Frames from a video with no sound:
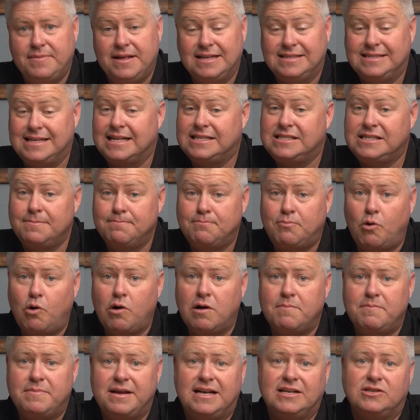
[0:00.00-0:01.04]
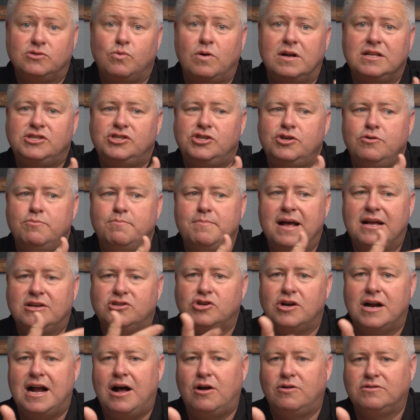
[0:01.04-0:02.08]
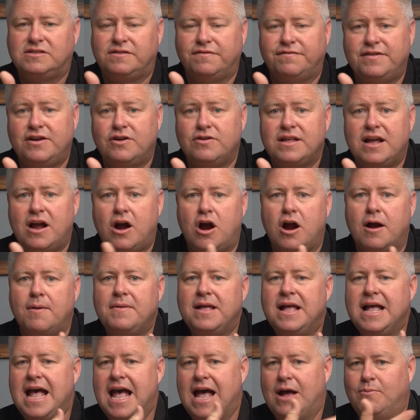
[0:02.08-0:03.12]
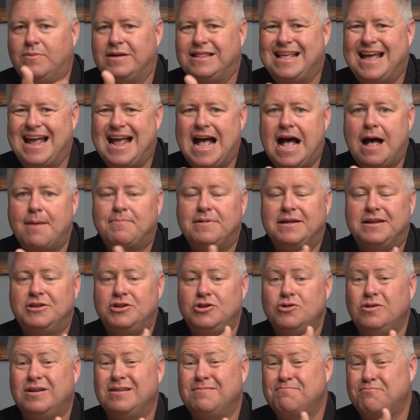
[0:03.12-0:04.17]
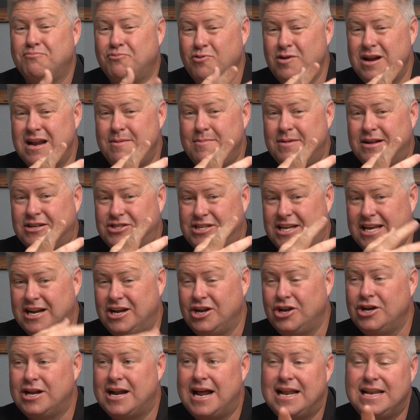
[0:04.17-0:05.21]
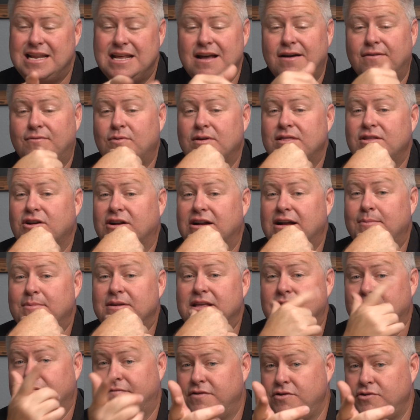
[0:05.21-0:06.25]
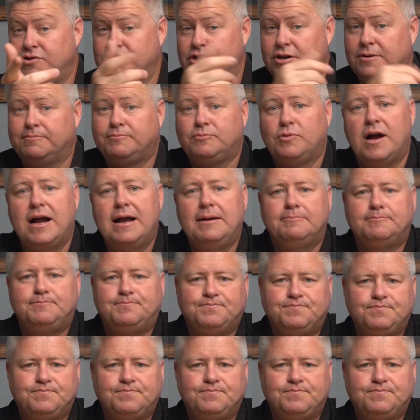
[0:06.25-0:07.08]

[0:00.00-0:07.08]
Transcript: Because that's important because once you measure how severe they are and when they happen, you can pretty much get a good idea of when they're coming in the future, right?